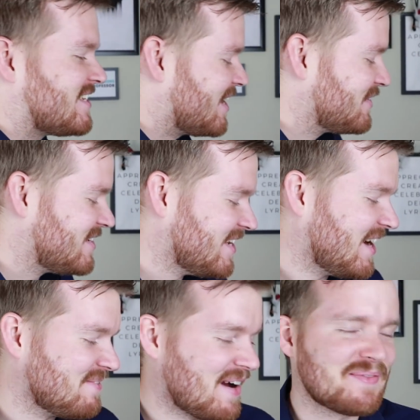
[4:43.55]
so
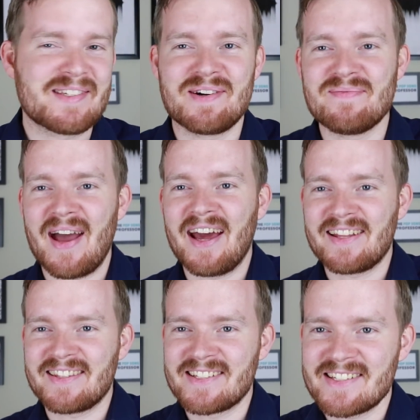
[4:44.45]
dumb. I'm so bad
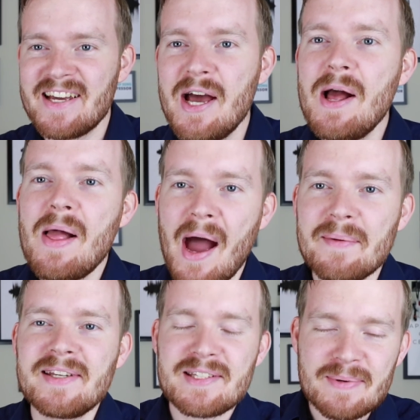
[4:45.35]
at this. I
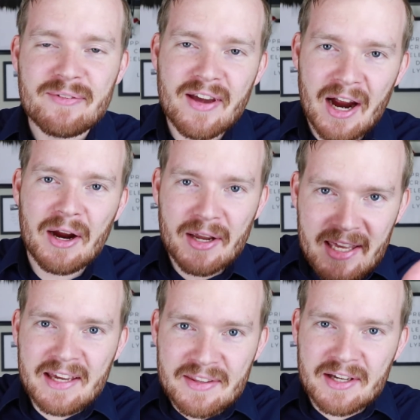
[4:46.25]
mean, to be fair,
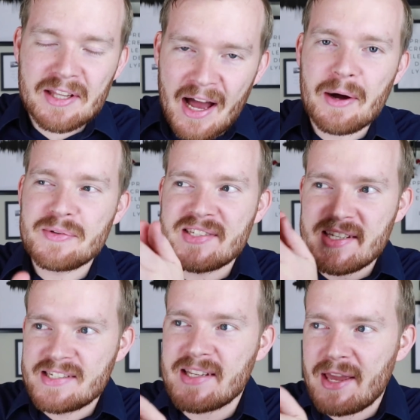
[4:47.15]
King of the Clouds
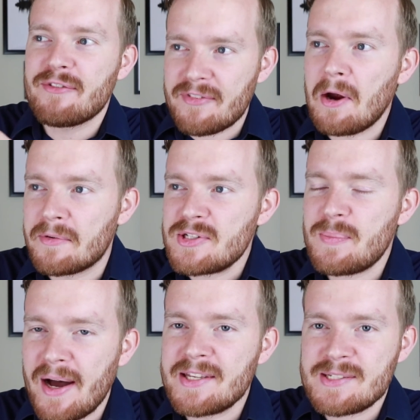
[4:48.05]
is a fair
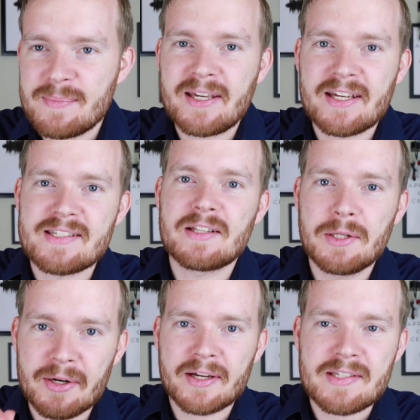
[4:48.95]
response because the
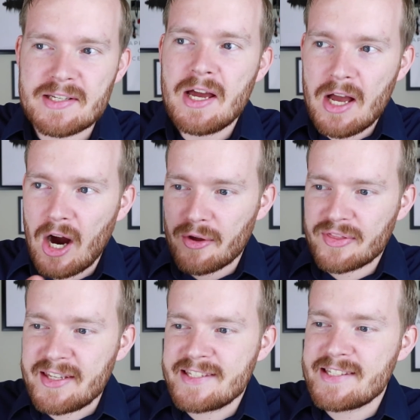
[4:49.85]
lyrics are
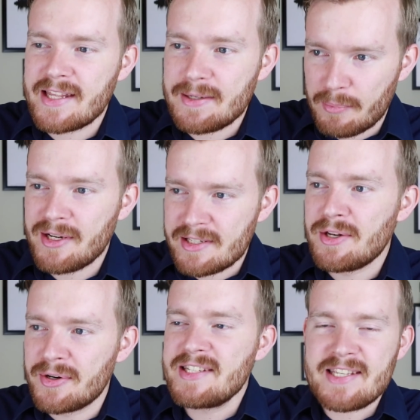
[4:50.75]
things that Brendon
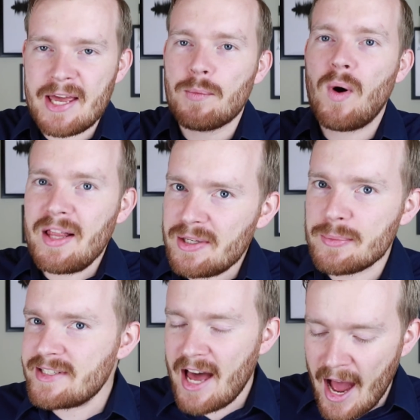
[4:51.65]
Urie said while he
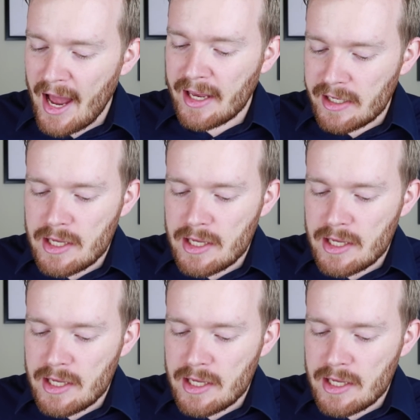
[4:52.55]
was high.